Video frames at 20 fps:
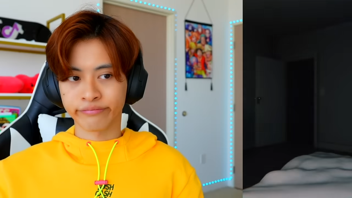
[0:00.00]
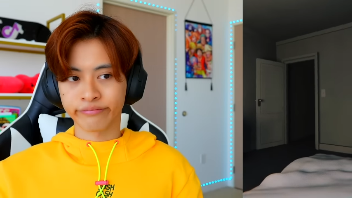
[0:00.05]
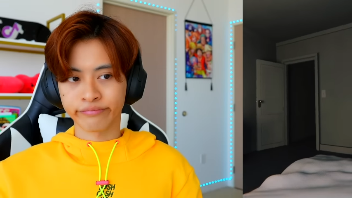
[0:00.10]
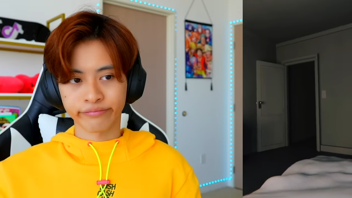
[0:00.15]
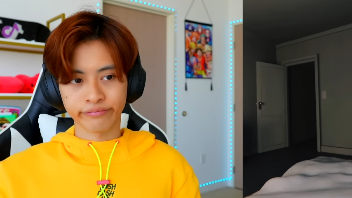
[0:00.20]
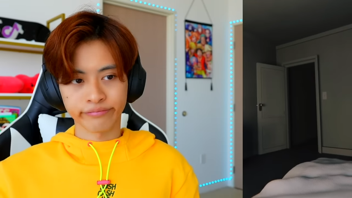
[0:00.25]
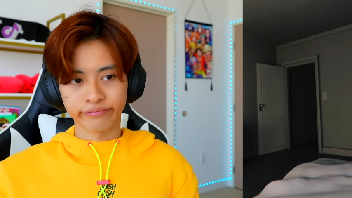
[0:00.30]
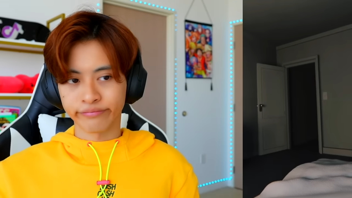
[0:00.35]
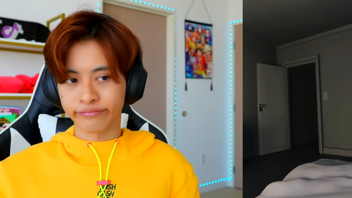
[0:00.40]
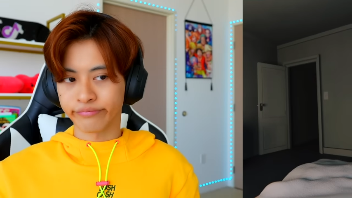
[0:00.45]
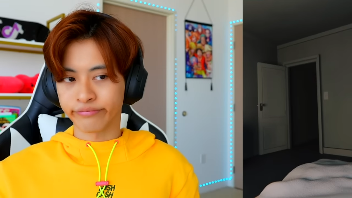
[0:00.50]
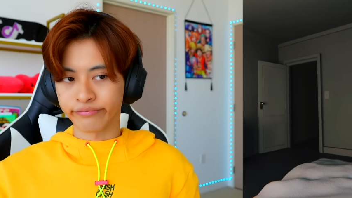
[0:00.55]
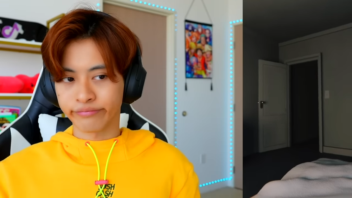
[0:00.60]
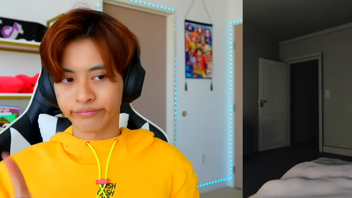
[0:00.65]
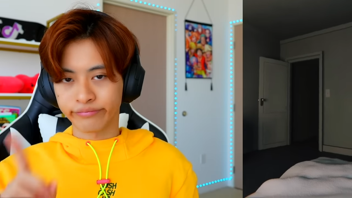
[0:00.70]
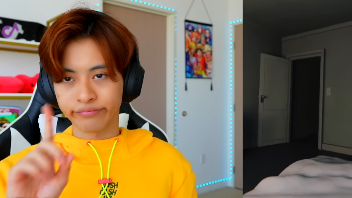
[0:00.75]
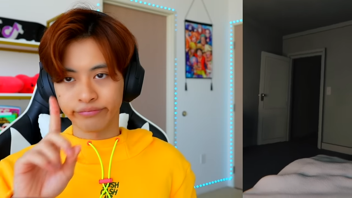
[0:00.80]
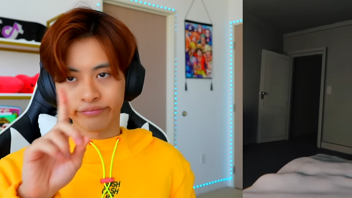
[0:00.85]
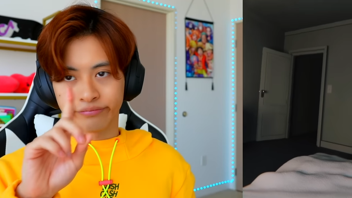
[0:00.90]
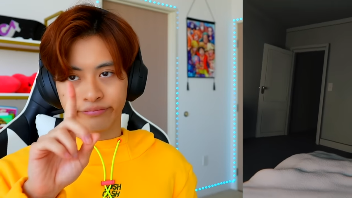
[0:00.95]

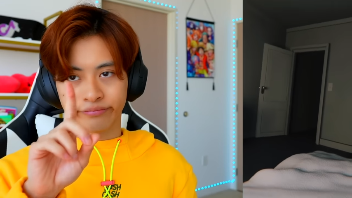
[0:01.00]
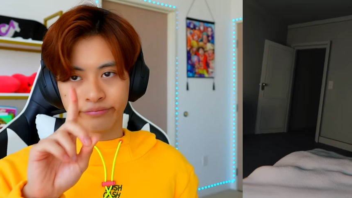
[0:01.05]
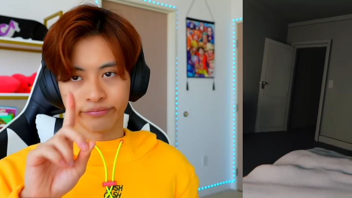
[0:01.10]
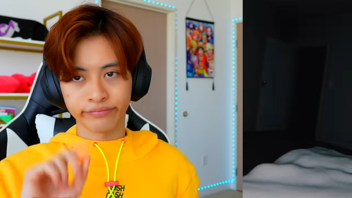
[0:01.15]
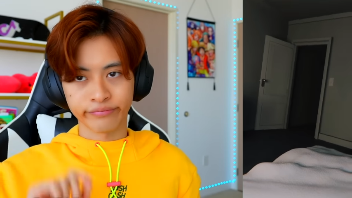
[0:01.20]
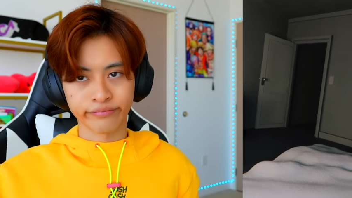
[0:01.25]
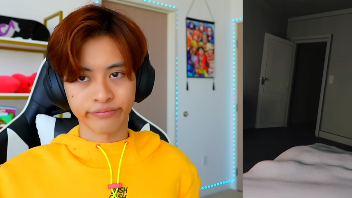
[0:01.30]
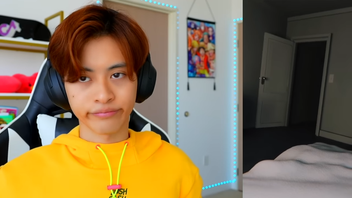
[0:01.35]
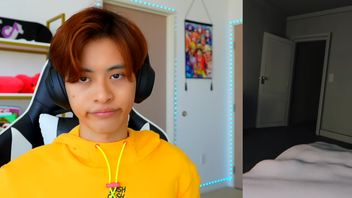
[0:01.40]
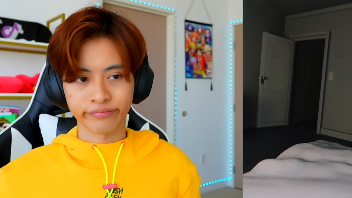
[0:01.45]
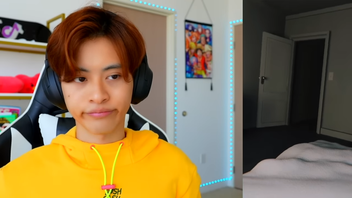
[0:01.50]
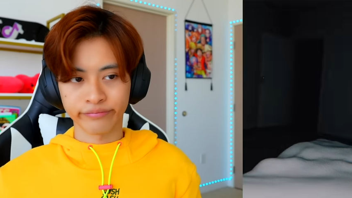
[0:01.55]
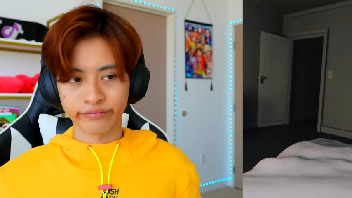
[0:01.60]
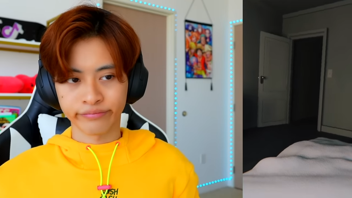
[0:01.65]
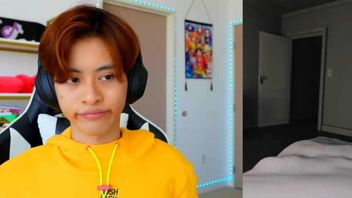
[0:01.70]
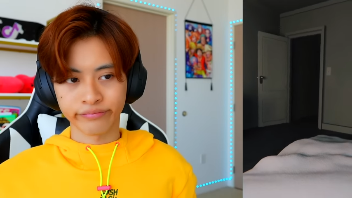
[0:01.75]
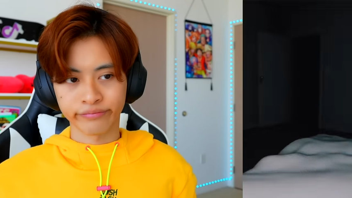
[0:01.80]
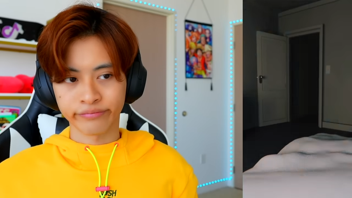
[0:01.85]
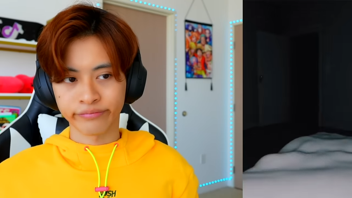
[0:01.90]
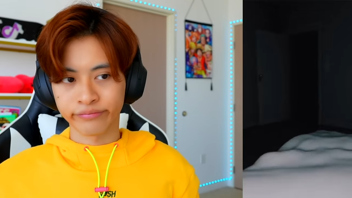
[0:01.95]

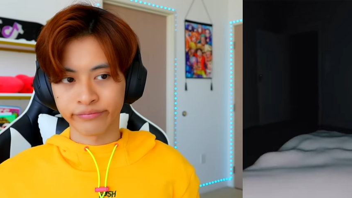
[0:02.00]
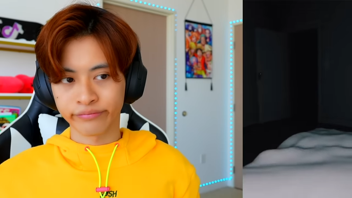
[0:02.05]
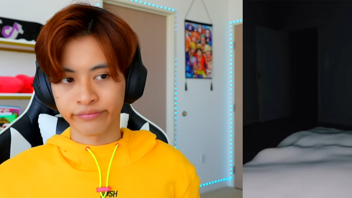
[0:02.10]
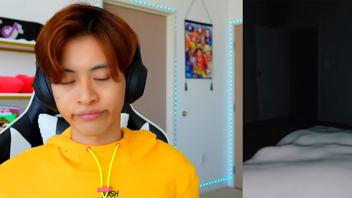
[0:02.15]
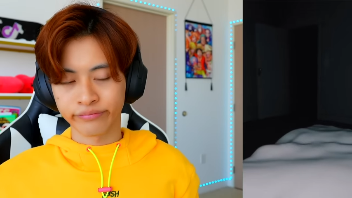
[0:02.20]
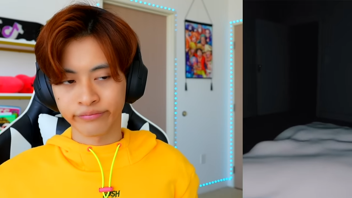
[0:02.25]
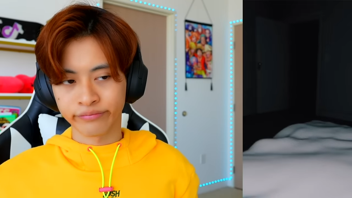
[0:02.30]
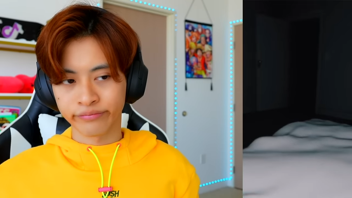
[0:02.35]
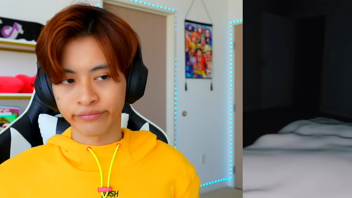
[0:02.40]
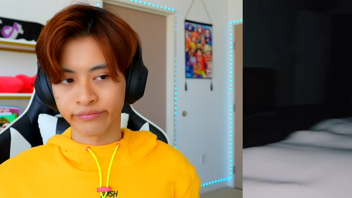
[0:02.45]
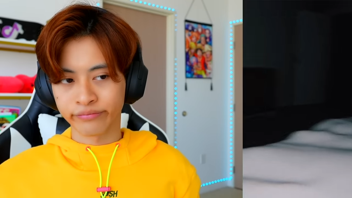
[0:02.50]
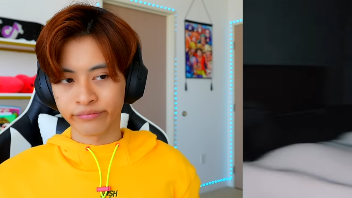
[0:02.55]
Nothing is said.